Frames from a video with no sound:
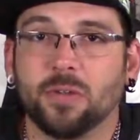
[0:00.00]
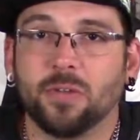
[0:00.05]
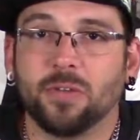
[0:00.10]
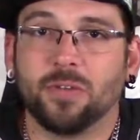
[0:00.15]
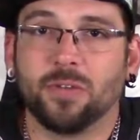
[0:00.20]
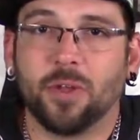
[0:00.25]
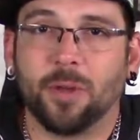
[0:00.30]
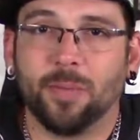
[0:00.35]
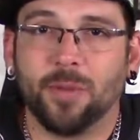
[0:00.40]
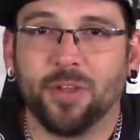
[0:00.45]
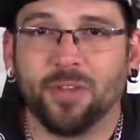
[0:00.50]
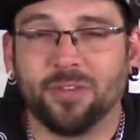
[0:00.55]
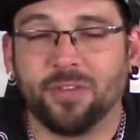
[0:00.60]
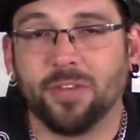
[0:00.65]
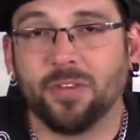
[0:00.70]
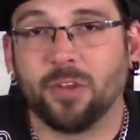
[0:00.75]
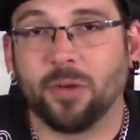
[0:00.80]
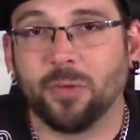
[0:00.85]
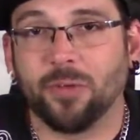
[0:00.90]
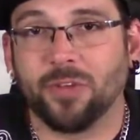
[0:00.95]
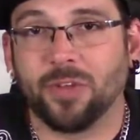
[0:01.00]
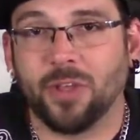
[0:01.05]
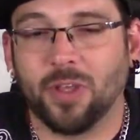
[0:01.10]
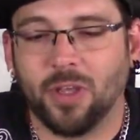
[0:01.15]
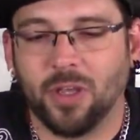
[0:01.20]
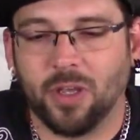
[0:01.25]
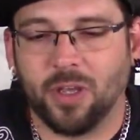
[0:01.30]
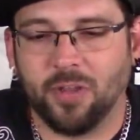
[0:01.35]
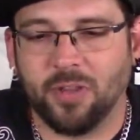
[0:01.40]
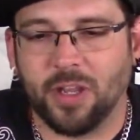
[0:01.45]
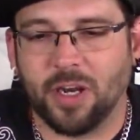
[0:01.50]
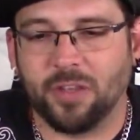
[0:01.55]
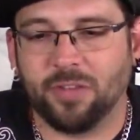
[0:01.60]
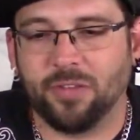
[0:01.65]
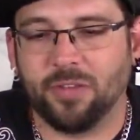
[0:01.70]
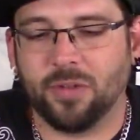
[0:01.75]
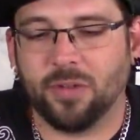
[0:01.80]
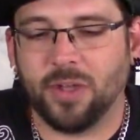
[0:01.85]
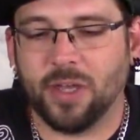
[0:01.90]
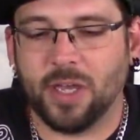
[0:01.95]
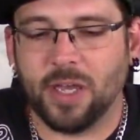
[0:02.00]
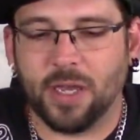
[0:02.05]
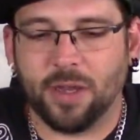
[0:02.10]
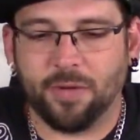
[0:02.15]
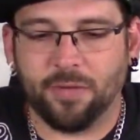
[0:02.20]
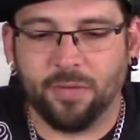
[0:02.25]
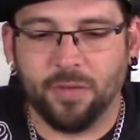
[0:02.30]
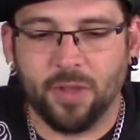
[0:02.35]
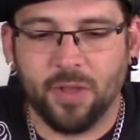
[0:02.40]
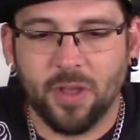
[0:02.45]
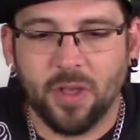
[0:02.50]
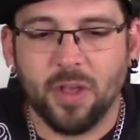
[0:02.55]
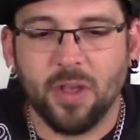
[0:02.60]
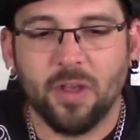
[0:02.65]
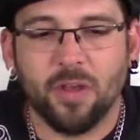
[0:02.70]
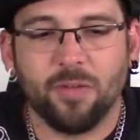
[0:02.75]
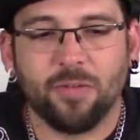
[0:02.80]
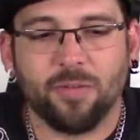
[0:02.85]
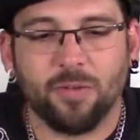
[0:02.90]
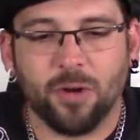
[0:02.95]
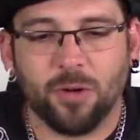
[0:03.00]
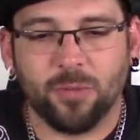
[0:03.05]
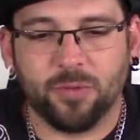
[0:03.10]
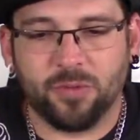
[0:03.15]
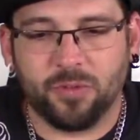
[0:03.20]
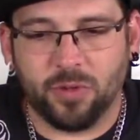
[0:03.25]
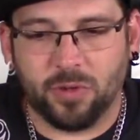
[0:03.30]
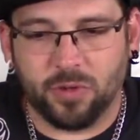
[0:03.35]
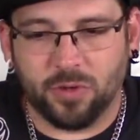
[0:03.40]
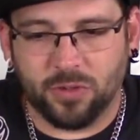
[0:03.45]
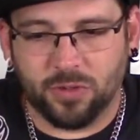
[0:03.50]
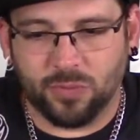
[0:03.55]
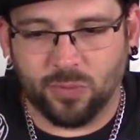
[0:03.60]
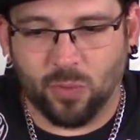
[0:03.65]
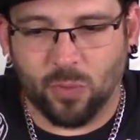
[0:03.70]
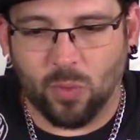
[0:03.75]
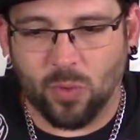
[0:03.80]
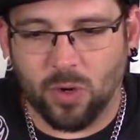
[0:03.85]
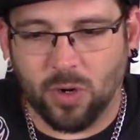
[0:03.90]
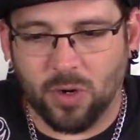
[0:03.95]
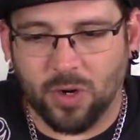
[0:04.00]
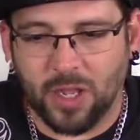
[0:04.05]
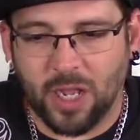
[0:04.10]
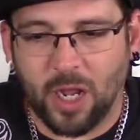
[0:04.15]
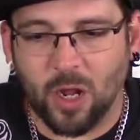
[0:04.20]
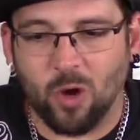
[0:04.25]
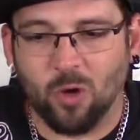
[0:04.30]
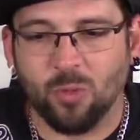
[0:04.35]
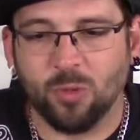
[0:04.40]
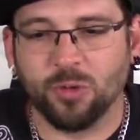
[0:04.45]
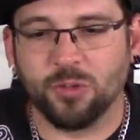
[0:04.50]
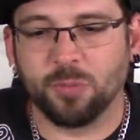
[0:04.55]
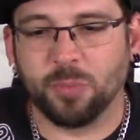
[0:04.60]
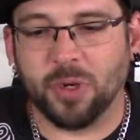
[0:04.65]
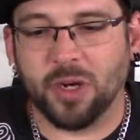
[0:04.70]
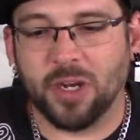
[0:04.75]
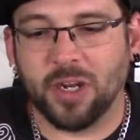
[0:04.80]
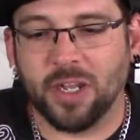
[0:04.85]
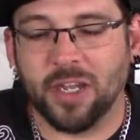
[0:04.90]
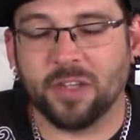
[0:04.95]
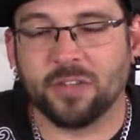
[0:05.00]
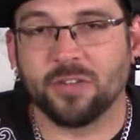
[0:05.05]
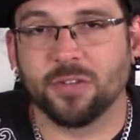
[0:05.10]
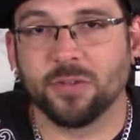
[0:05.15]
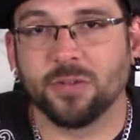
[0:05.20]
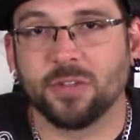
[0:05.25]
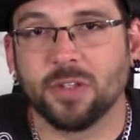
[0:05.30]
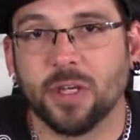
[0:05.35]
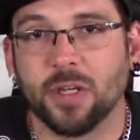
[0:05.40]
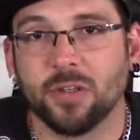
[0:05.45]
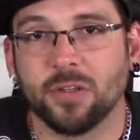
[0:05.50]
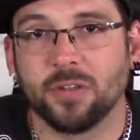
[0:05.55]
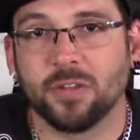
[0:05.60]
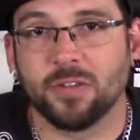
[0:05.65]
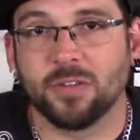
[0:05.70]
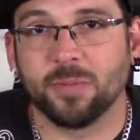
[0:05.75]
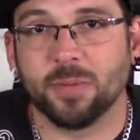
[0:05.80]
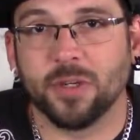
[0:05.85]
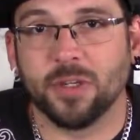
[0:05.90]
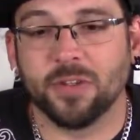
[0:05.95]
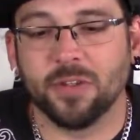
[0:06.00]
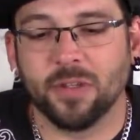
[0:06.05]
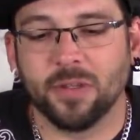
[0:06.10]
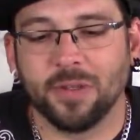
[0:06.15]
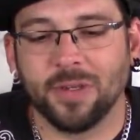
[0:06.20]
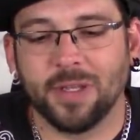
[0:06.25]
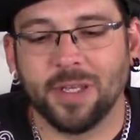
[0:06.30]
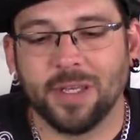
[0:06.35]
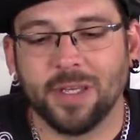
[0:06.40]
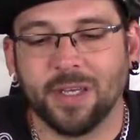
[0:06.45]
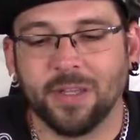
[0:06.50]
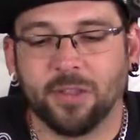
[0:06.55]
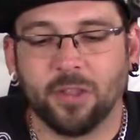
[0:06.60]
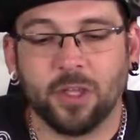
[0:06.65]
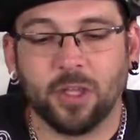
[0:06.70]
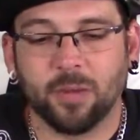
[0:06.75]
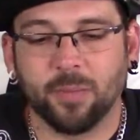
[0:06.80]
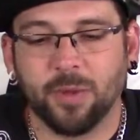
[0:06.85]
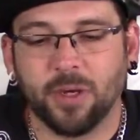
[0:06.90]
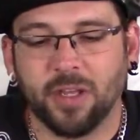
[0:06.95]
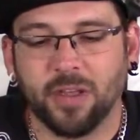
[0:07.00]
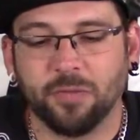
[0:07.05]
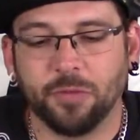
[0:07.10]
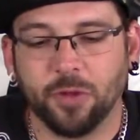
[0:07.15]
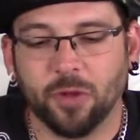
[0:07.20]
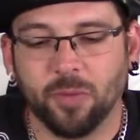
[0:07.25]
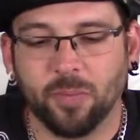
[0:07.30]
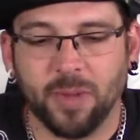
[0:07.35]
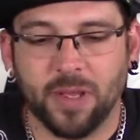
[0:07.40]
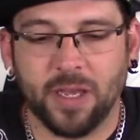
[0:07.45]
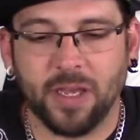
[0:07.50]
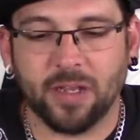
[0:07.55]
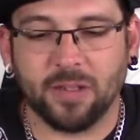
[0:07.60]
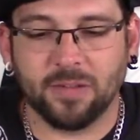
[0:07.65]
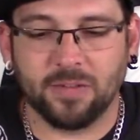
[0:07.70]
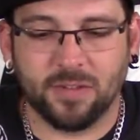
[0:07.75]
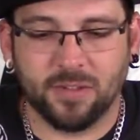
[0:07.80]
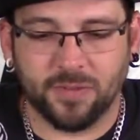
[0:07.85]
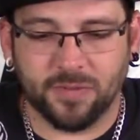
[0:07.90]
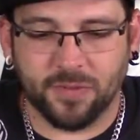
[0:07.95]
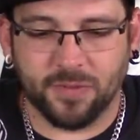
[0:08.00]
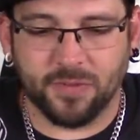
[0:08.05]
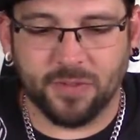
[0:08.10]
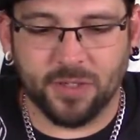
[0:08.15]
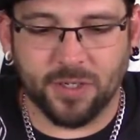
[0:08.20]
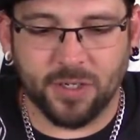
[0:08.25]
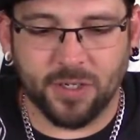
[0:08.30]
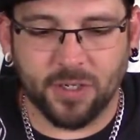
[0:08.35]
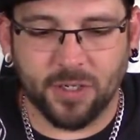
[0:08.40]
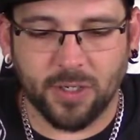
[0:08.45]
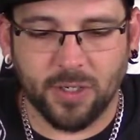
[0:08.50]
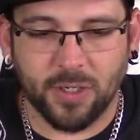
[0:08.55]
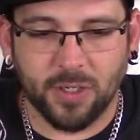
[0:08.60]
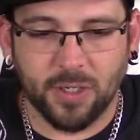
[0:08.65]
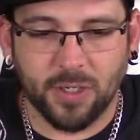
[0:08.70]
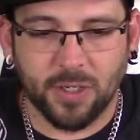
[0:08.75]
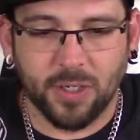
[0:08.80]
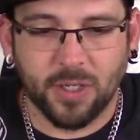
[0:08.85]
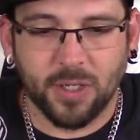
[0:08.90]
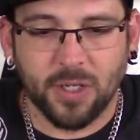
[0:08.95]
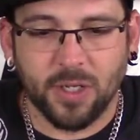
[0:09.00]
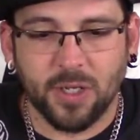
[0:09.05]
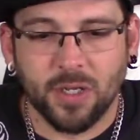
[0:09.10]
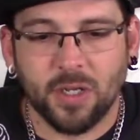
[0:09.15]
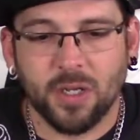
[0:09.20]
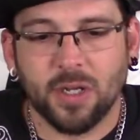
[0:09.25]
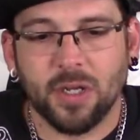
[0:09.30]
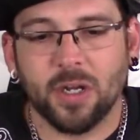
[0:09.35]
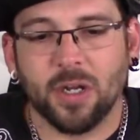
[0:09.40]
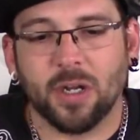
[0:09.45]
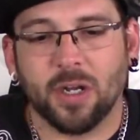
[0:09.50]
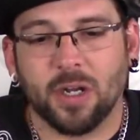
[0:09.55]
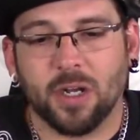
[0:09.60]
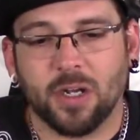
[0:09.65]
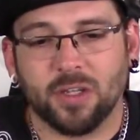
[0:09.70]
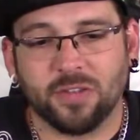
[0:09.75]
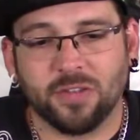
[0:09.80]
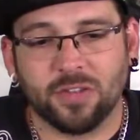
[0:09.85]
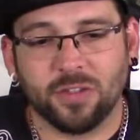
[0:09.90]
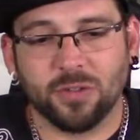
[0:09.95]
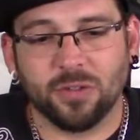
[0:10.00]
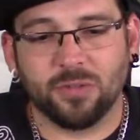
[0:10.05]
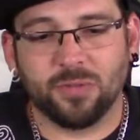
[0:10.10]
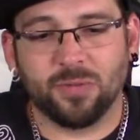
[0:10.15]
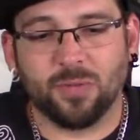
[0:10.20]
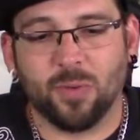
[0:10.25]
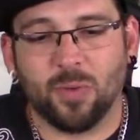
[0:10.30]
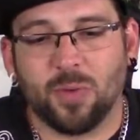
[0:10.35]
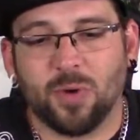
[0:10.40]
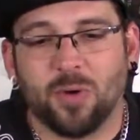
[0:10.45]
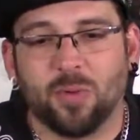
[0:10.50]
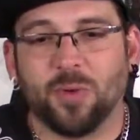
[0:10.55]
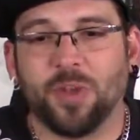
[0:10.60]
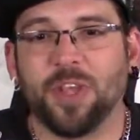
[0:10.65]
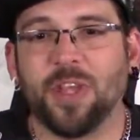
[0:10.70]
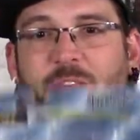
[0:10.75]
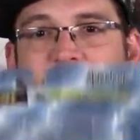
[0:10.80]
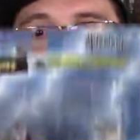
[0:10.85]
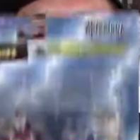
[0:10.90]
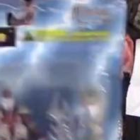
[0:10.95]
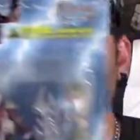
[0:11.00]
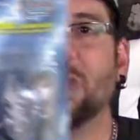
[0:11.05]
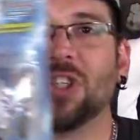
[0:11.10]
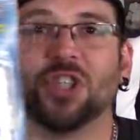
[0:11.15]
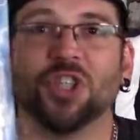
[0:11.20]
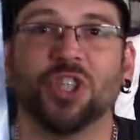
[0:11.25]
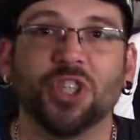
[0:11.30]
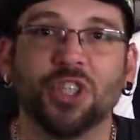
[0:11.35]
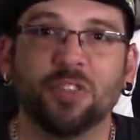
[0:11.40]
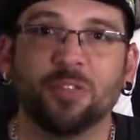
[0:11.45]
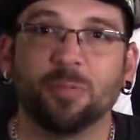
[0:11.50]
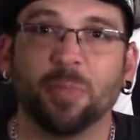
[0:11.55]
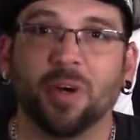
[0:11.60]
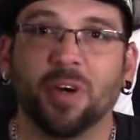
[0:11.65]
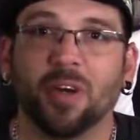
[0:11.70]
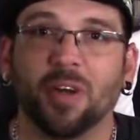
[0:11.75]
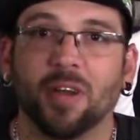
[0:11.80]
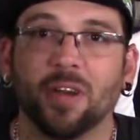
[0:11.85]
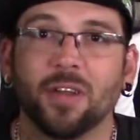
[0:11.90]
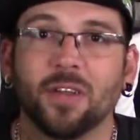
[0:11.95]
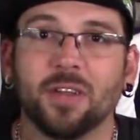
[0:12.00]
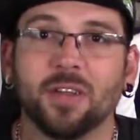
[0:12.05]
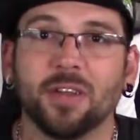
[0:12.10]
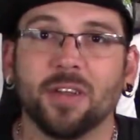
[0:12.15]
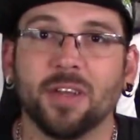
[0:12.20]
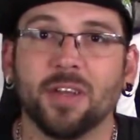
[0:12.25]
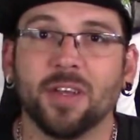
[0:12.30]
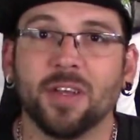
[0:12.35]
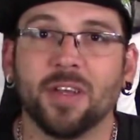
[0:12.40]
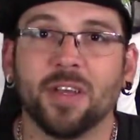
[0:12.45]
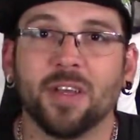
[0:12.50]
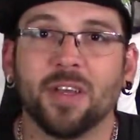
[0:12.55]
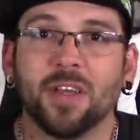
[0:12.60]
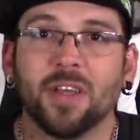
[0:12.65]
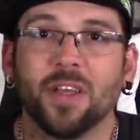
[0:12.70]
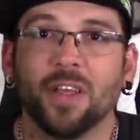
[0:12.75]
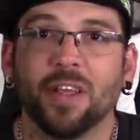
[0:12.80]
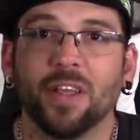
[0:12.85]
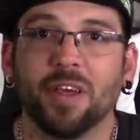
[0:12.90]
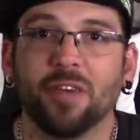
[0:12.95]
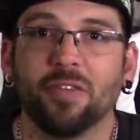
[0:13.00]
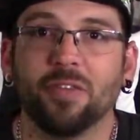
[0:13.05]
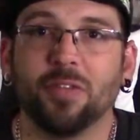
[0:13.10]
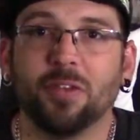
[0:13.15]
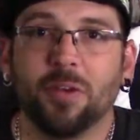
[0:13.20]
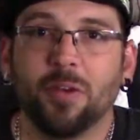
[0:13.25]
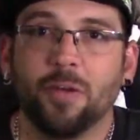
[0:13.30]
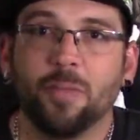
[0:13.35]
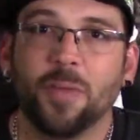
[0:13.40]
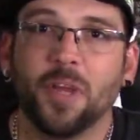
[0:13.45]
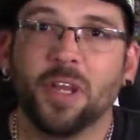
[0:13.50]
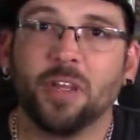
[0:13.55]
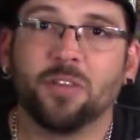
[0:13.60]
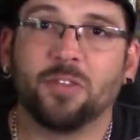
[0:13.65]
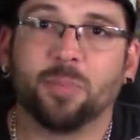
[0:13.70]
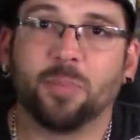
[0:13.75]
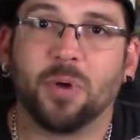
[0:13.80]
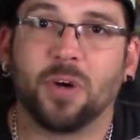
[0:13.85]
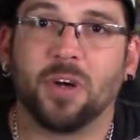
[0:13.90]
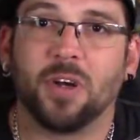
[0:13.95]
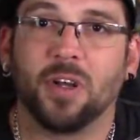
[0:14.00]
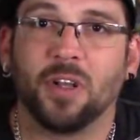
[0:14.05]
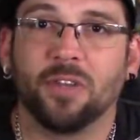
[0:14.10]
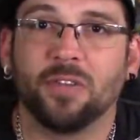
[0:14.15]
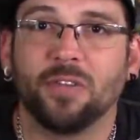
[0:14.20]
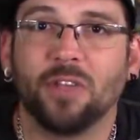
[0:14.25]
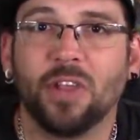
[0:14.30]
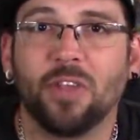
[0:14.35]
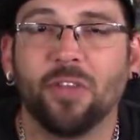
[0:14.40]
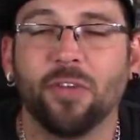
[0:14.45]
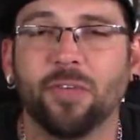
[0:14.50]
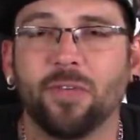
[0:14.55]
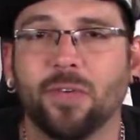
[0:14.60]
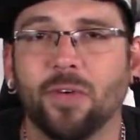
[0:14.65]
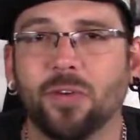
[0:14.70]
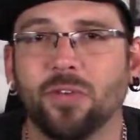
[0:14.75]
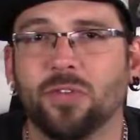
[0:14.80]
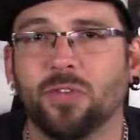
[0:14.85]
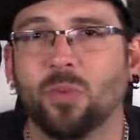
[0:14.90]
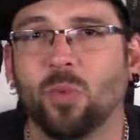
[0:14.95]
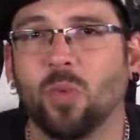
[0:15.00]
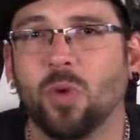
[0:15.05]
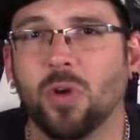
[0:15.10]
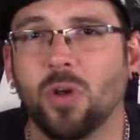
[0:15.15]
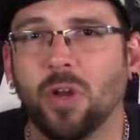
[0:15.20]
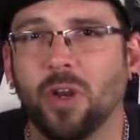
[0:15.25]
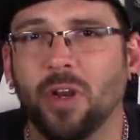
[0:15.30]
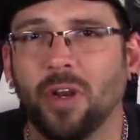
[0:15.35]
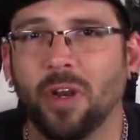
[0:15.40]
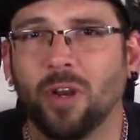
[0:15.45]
since I was a kid, that I still have from Series 4. I almost bought Exoskeleton Spawn the other day. I think I'm gonna have to go back and see if it's there. Series 4, we have She-Spawn. Yes, there are many spawns, and the first one